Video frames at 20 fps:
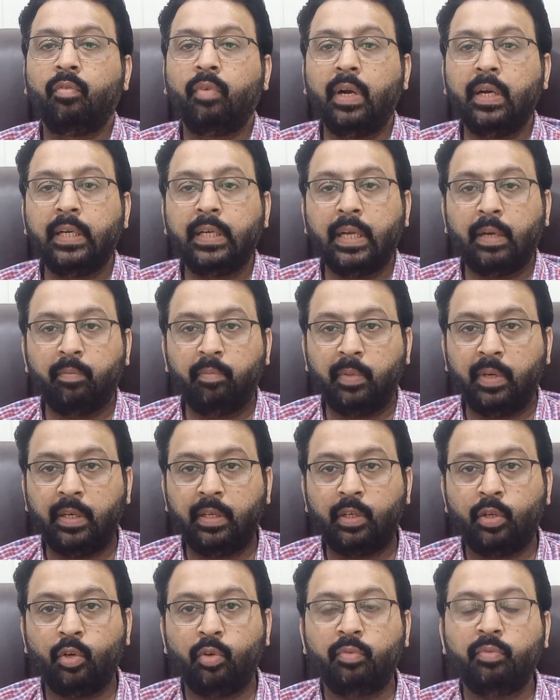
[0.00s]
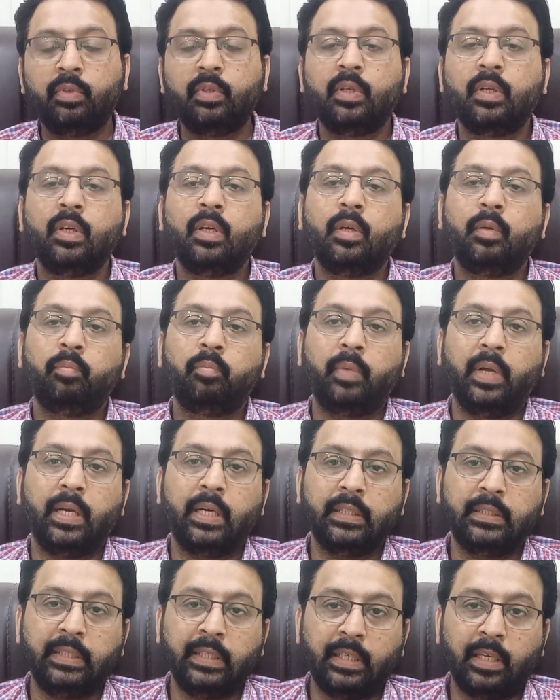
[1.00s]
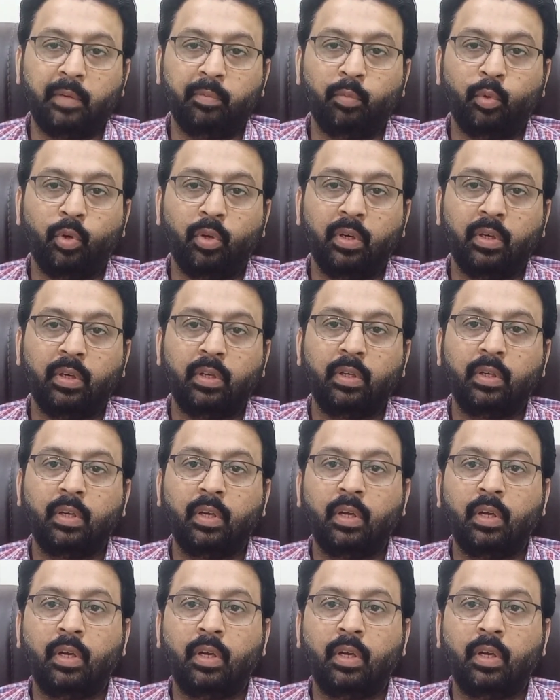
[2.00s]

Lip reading: one tablet of paracetamol.